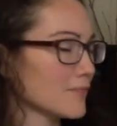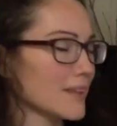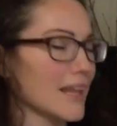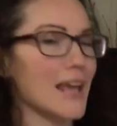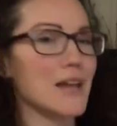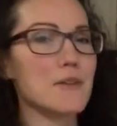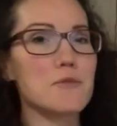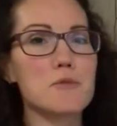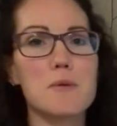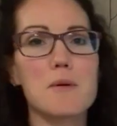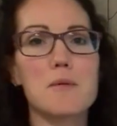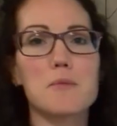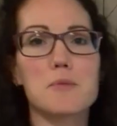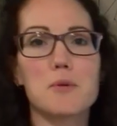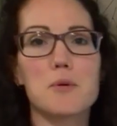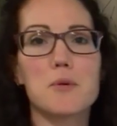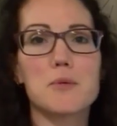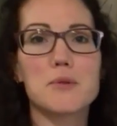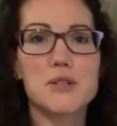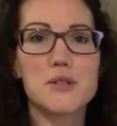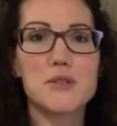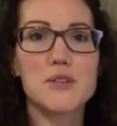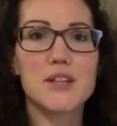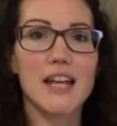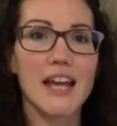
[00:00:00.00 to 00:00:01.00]
And remember, when
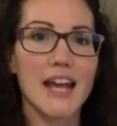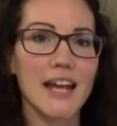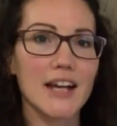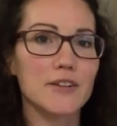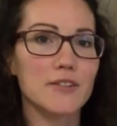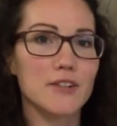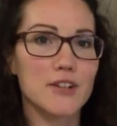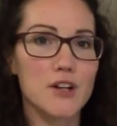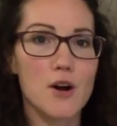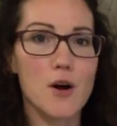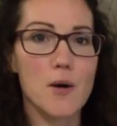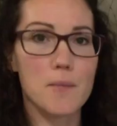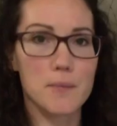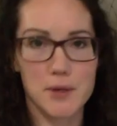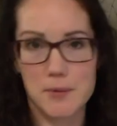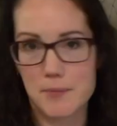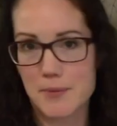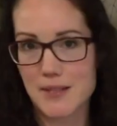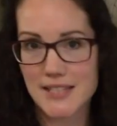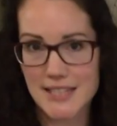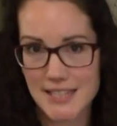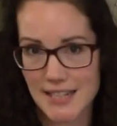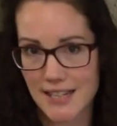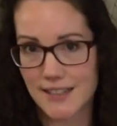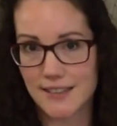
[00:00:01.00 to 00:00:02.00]
we do the kangaroo, I'm going to be
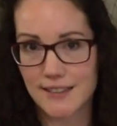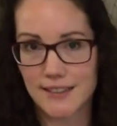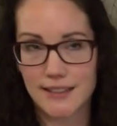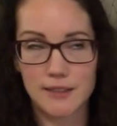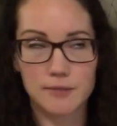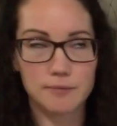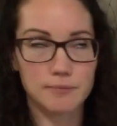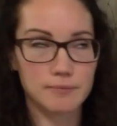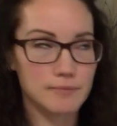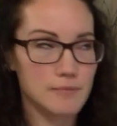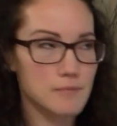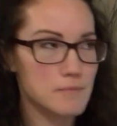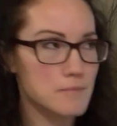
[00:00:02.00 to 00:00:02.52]
standing.